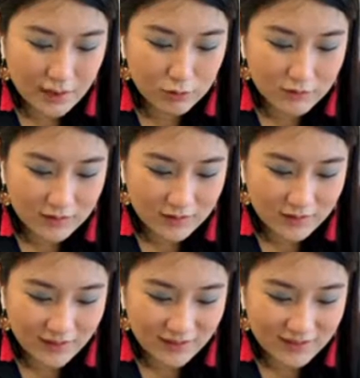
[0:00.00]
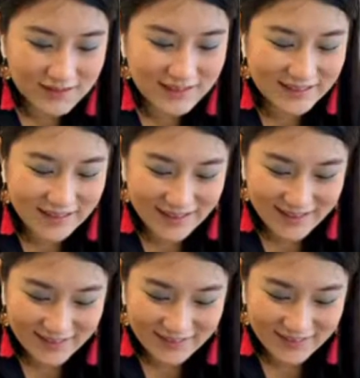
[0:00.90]
outing and things like
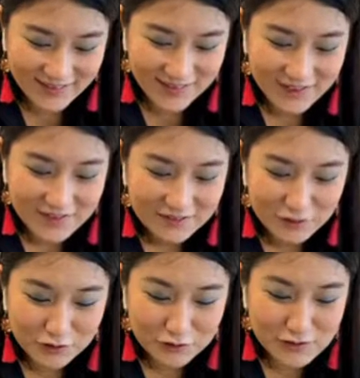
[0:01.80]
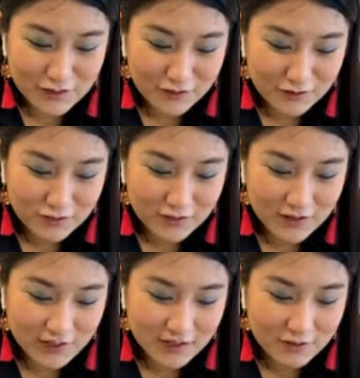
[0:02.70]
that. For those that are new,
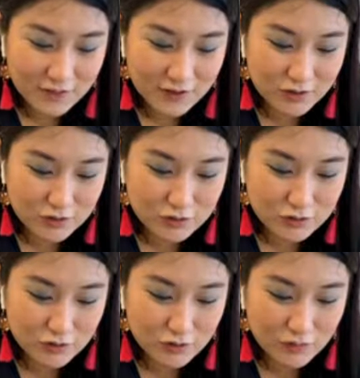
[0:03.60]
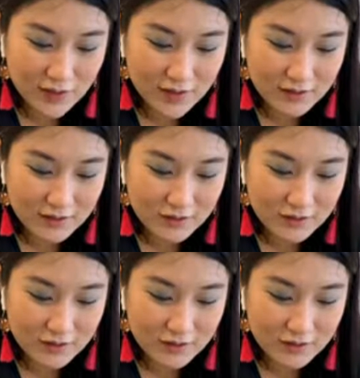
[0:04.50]
then it'll be good to know what